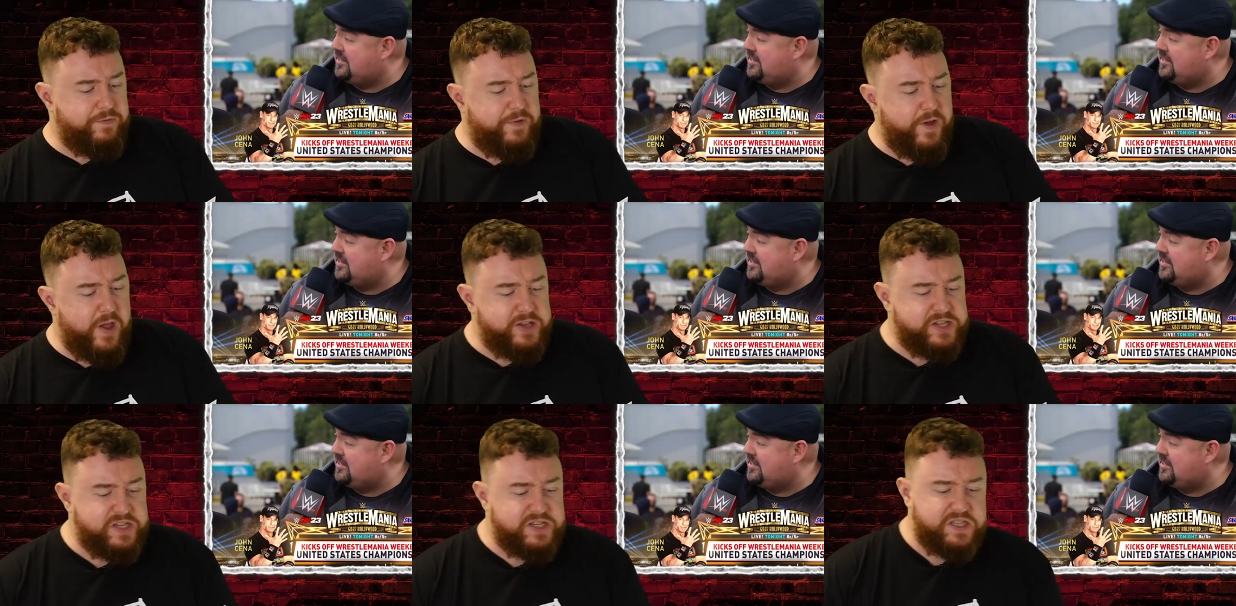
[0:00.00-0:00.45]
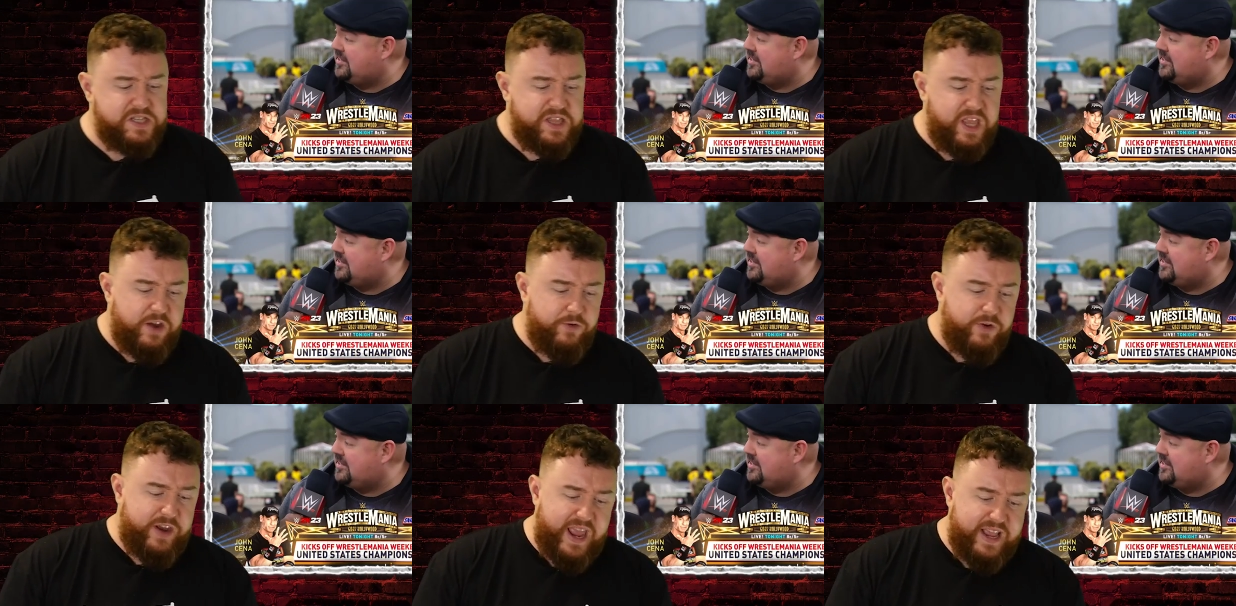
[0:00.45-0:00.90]
Speaker 1: versus
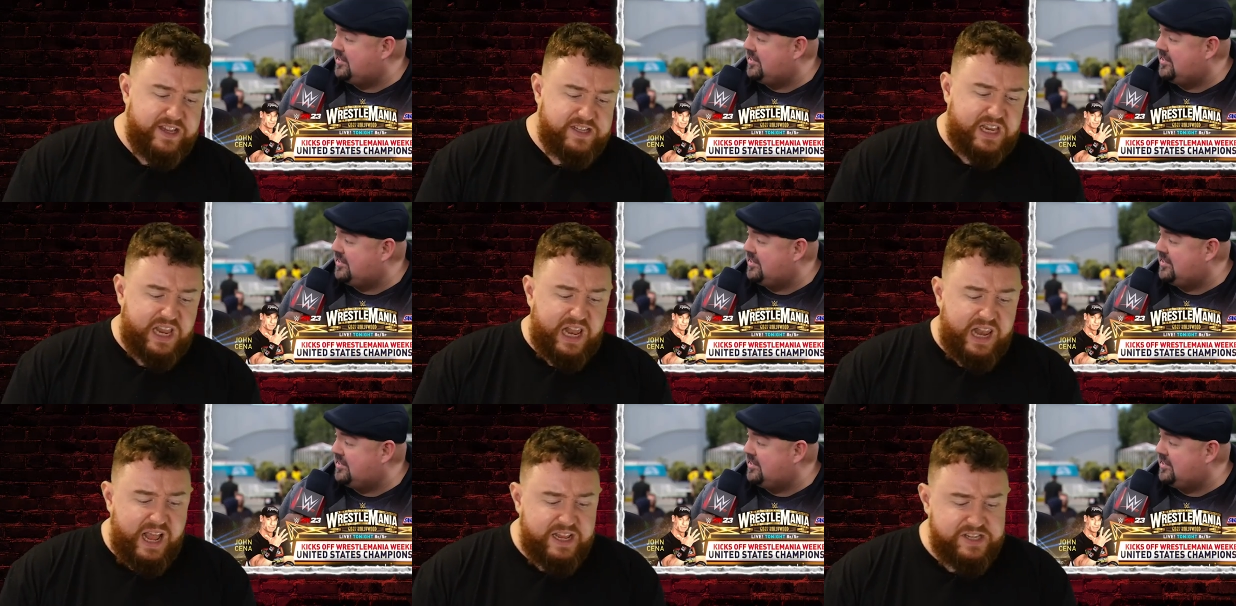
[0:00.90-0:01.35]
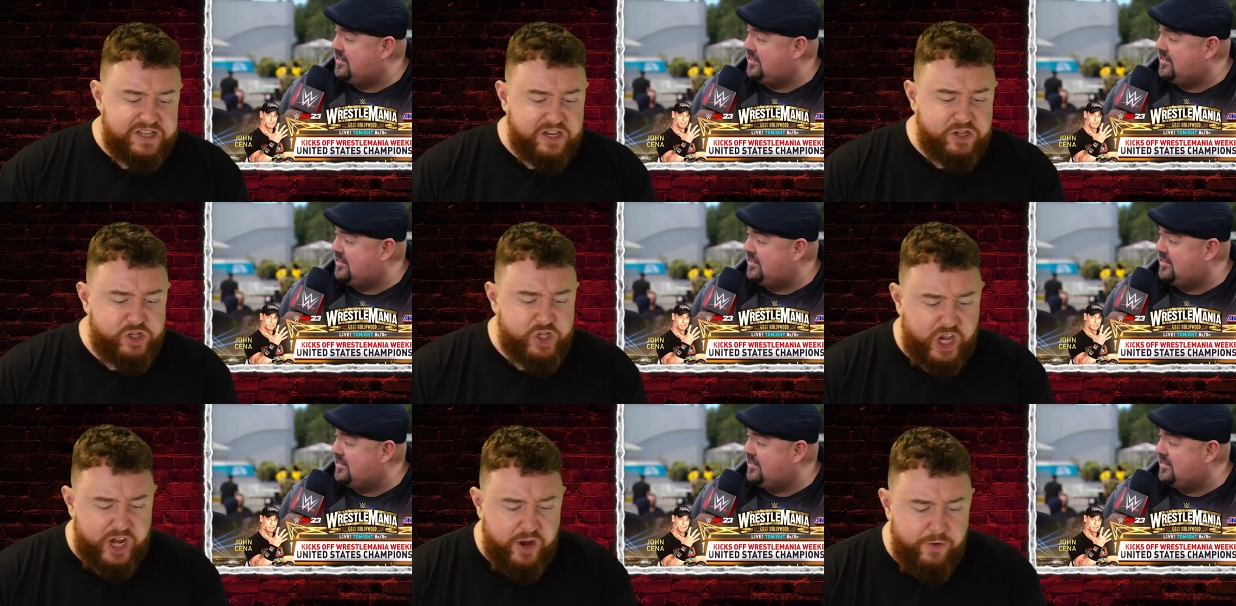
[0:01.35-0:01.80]
Theory is
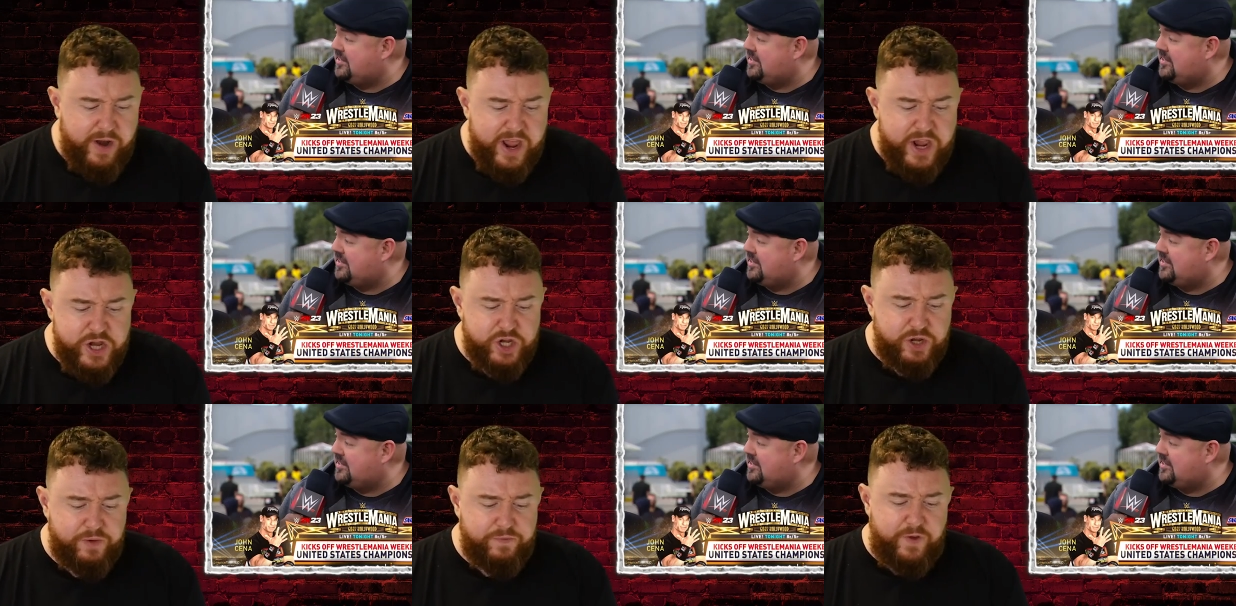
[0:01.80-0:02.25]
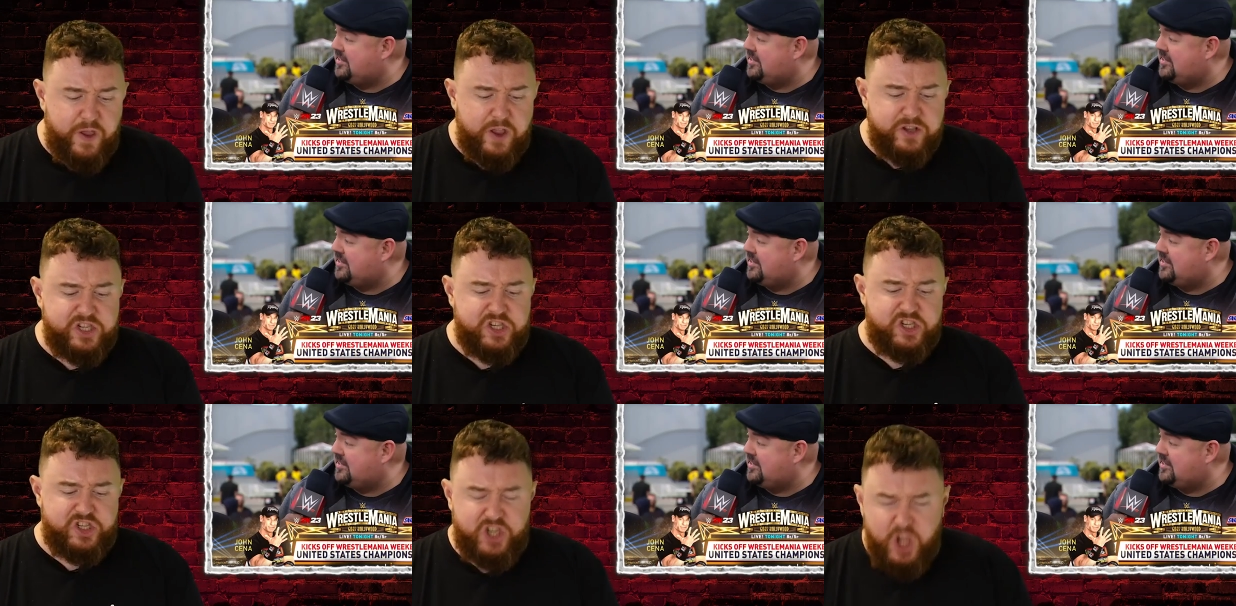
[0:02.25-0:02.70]
classic generation
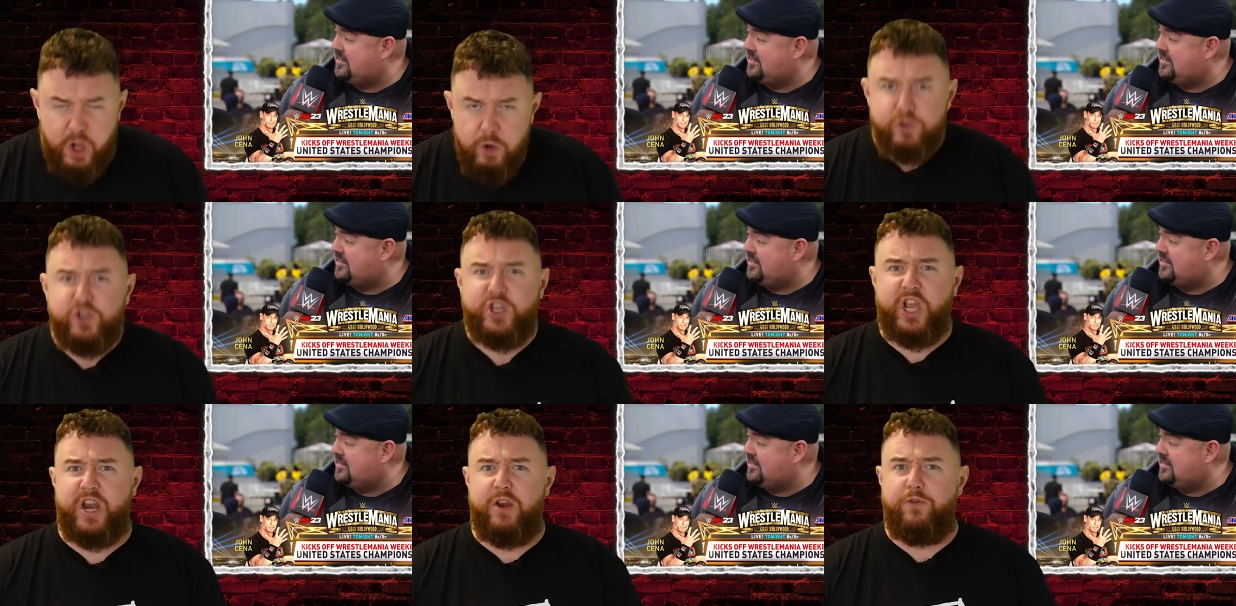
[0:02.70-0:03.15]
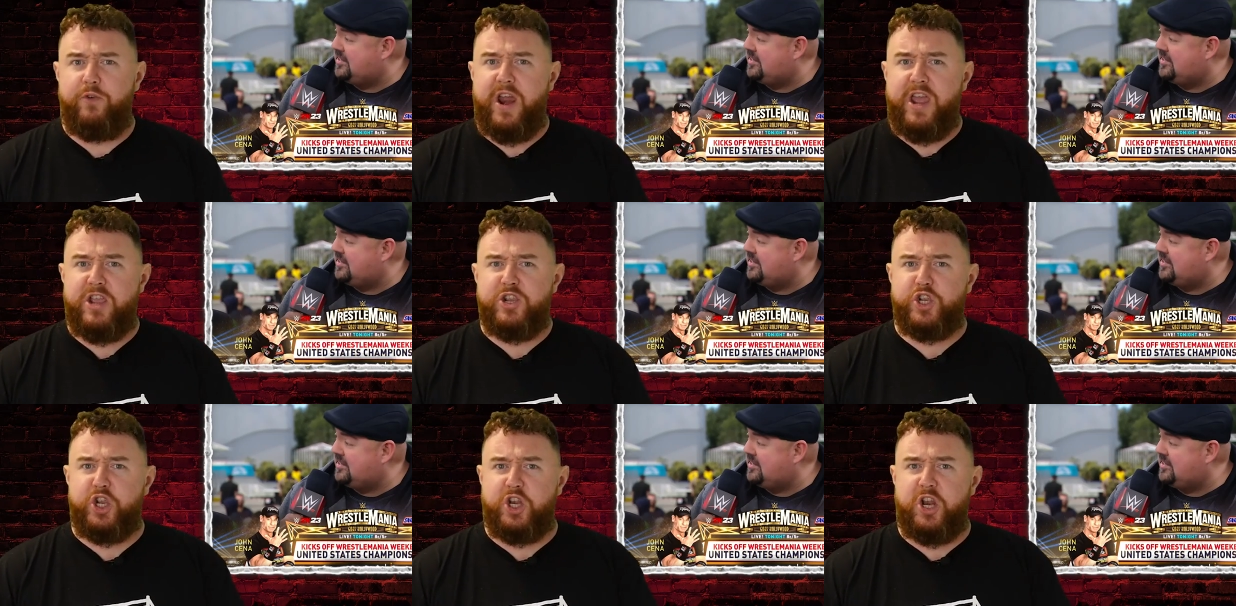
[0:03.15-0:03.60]
versus new
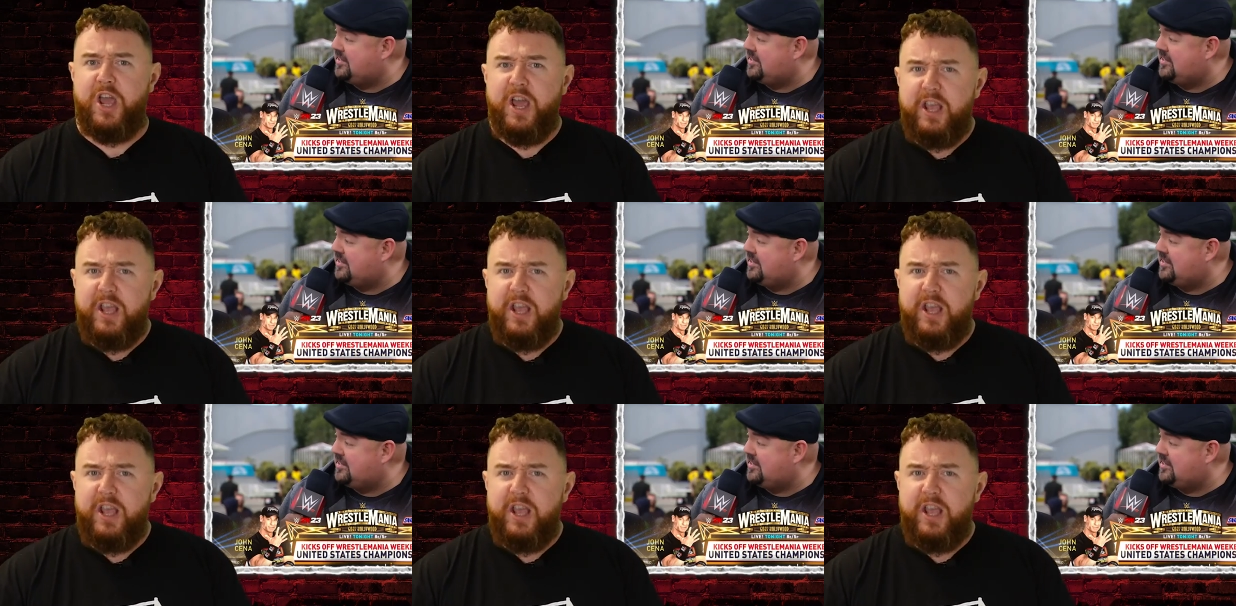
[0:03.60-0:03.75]
generation.